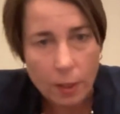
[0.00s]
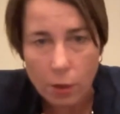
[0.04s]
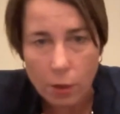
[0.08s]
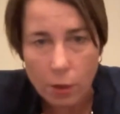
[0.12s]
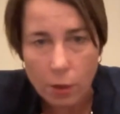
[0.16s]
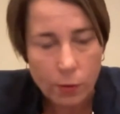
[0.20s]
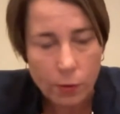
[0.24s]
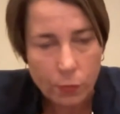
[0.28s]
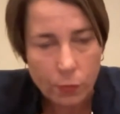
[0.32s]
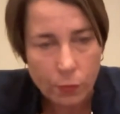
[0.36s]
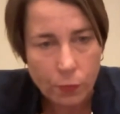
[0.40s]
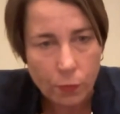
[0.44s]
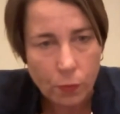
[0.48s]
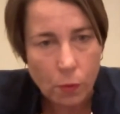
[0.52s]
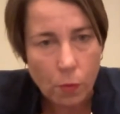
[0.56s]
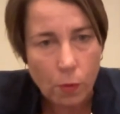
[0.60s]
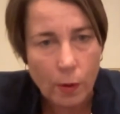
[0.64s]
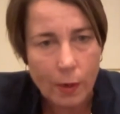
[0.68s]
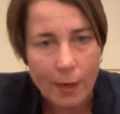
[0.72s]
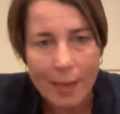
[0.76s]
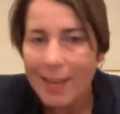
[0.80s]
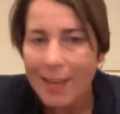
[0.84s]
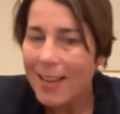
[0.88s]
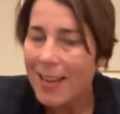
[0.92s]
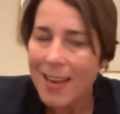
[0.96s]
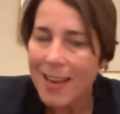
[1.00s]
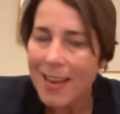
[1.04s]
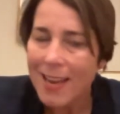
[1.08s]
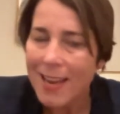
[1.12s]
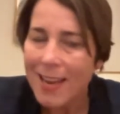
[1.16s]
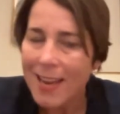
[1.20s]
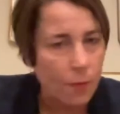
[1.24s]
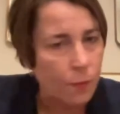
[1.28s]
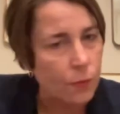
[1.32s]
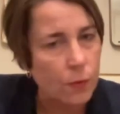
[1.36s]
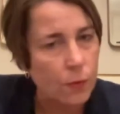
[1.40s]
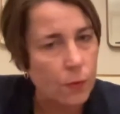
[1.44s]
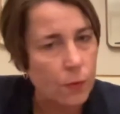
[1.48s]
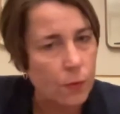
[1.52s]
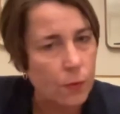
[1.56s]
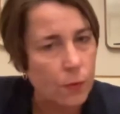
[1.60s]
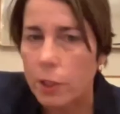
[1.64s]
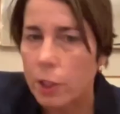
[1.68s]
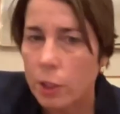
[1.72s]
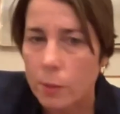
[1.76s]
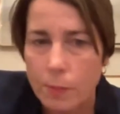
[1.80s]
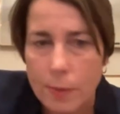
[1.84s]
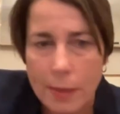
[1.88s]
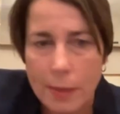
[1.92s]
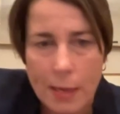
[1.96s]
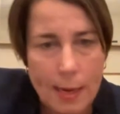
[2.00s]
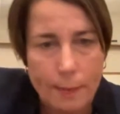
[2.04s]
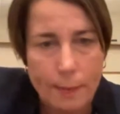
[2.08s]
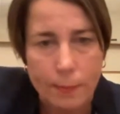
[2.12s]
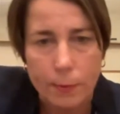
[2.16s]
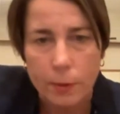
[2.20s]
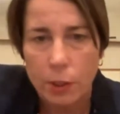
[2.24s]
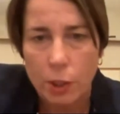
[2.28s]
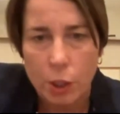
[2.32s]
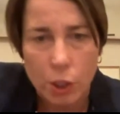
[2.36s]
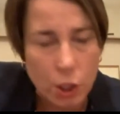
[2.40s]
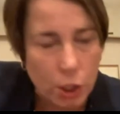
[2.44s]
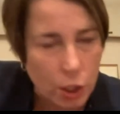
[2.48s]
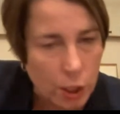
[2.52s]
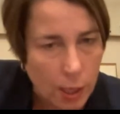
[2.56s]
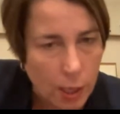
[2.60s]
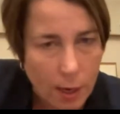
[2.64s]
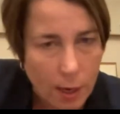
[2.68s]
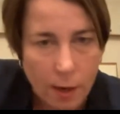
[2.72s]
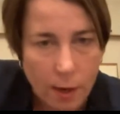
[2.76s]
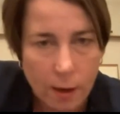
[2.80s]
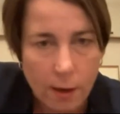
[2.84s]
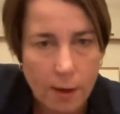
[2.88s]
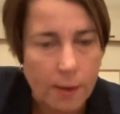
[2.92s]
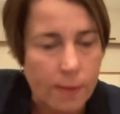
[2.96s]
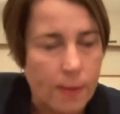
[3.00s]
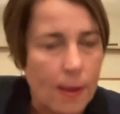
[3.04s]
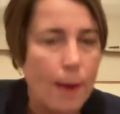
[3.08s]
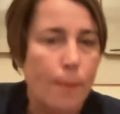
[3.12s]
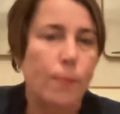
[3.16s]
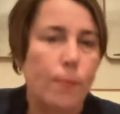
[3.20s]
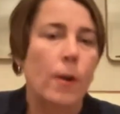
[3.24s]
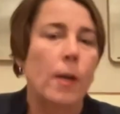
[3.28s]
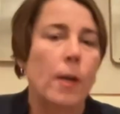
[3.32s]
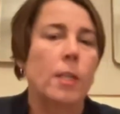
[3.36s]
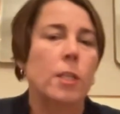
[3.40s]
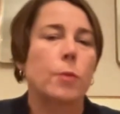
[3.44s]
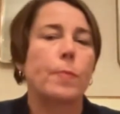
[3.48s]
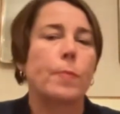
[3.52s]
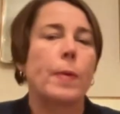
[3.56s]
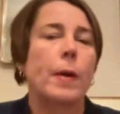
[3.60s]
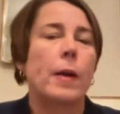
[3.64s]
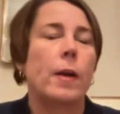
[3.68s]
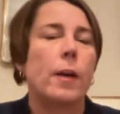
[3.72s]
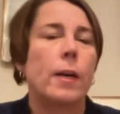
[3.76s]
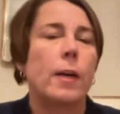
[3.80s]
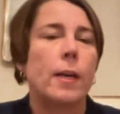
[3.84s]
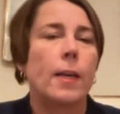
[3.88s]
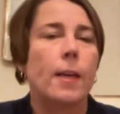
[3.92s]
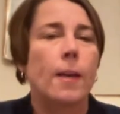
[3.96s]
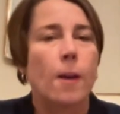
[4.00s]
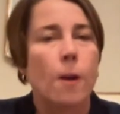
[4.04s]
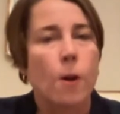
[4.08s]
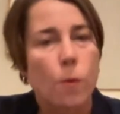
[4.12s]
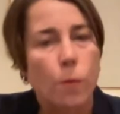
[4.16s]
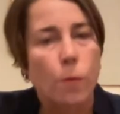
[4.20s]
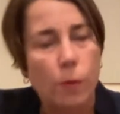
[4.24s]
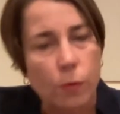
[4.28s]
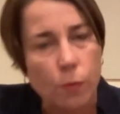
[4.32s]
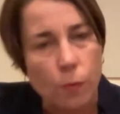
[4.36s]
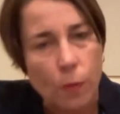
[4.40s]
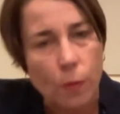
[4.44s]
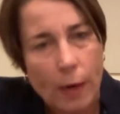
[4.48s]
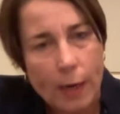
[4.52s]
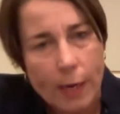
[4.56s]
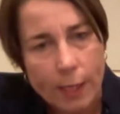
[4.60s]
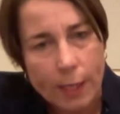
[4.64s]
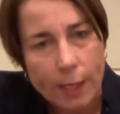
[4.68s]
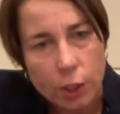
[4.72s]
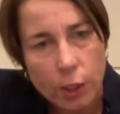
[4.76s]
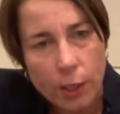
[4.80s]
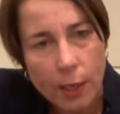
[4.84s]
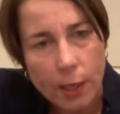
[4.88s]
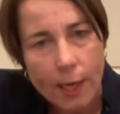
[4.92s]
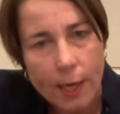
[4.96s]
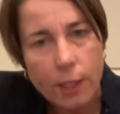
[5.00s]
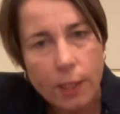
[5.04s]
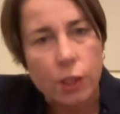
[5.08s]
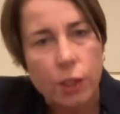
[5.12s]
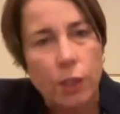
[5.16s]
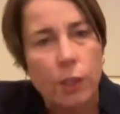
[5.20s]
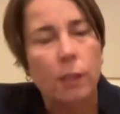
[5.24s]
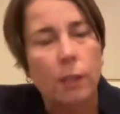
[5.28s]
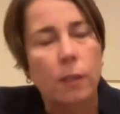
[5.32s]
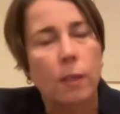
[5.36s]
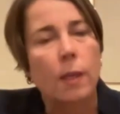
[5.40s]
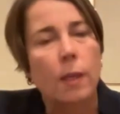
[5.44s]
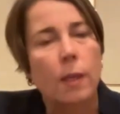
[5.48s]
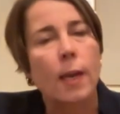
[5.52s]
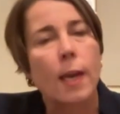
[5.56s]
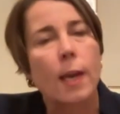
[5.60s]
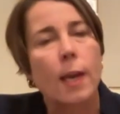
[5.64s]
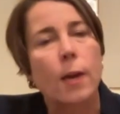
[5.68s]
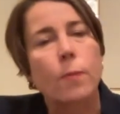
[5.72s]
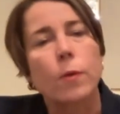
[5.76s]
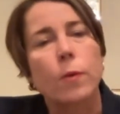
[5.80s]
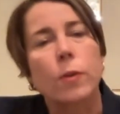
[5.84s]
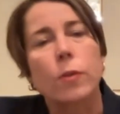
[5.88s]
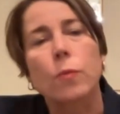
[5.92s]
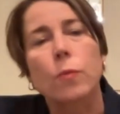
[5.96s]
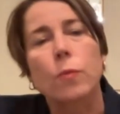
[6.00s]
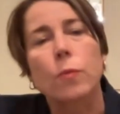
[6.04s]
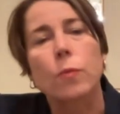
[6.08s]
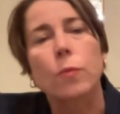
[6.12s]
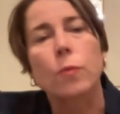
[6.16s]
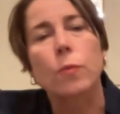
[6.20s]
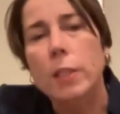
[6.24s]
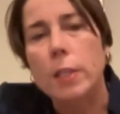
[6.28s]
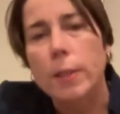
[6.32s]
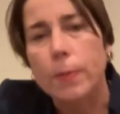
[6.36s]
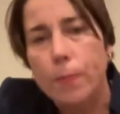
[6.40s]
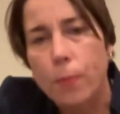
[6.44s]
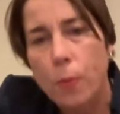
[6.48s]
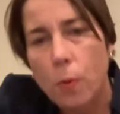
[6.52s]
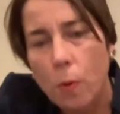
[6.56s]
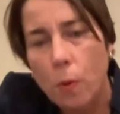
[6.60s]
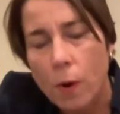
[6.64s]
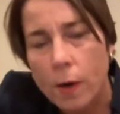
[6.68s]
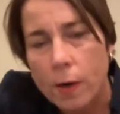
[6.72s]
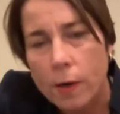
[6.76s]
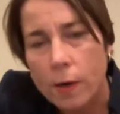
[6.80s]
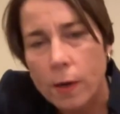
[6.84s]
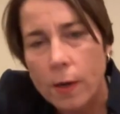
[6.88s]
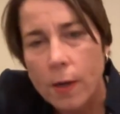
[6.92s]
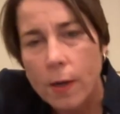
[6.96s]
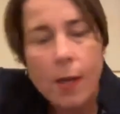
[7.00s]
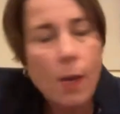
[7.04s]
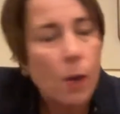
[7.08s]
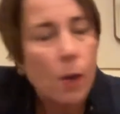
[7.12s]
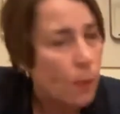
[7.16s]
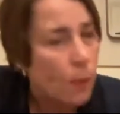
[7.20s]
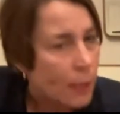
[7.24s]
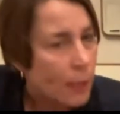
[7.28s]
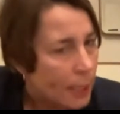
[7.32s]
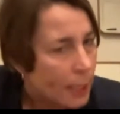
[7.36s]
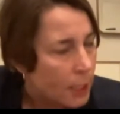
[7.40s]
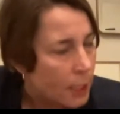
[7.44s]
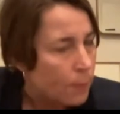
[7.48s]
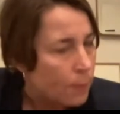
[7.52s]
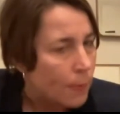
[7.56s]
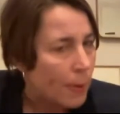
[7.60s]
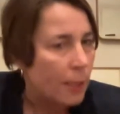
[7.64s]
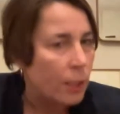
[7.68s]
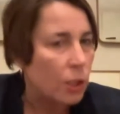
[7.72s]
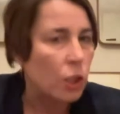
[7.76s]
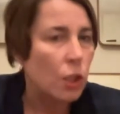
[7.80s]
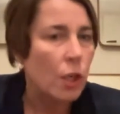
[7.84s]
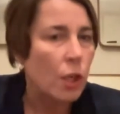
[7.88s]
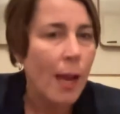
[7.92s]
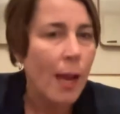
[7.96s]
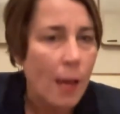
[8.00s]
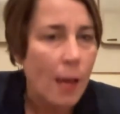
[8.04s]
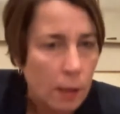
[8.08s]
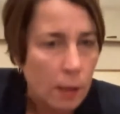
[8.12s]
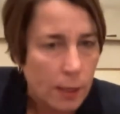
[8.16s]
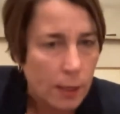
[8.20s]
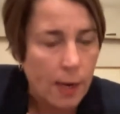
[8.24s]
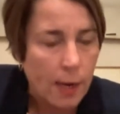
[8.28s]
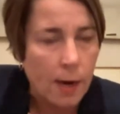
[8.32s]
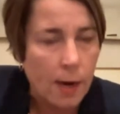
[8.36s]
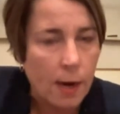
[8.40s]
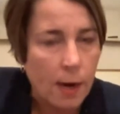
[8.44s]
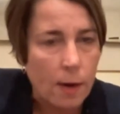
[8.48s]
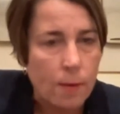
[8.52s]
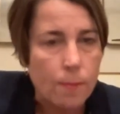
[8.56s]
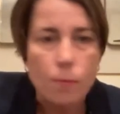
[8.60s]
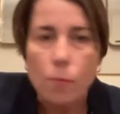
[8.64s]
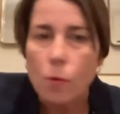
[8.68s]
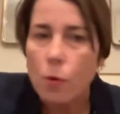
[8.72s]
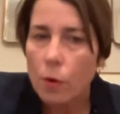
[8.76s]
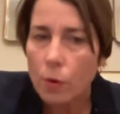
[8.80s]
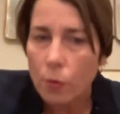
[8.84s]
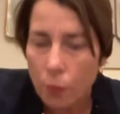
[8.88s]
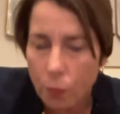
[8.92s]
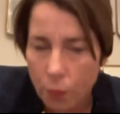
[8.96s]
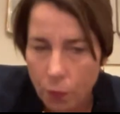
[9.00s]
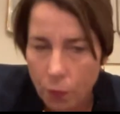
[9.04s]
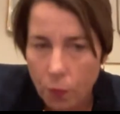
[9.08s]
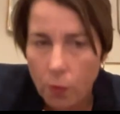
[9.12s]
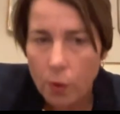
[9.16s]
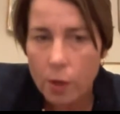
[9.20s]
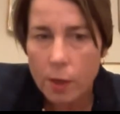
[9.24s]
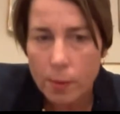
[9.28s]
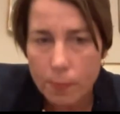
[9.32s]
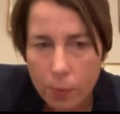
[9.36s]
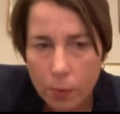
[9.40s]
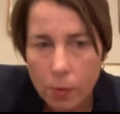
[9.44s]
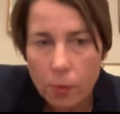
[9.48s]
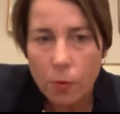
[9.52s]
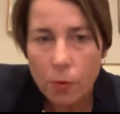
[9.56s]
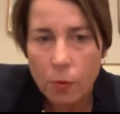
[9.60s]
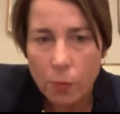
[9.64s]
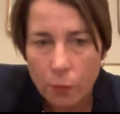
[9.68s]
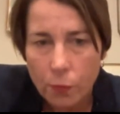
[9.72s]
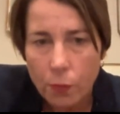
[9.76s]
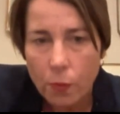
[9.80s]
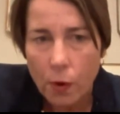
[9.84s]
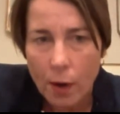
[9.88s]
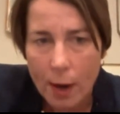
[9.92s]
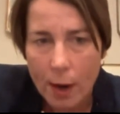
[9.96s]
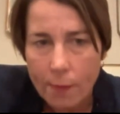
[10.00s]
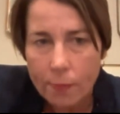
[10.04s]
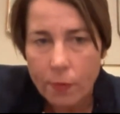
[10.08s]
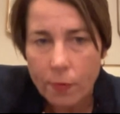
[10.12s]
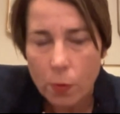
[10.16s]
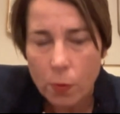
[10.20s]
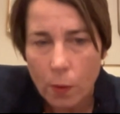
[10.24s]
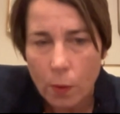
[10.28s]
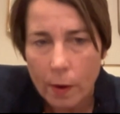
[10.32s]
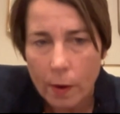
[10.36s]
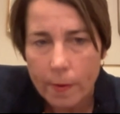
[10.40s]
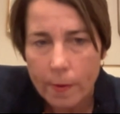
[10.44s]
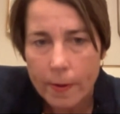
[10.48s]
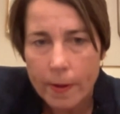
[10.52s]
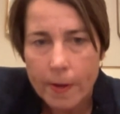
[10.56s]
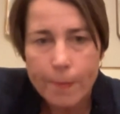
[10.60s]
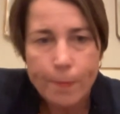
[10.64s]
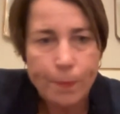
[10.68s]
going forward, everyone should be able to share in that prosperity with the right education, and with the right support. We need to make childcare more affordable for everyone.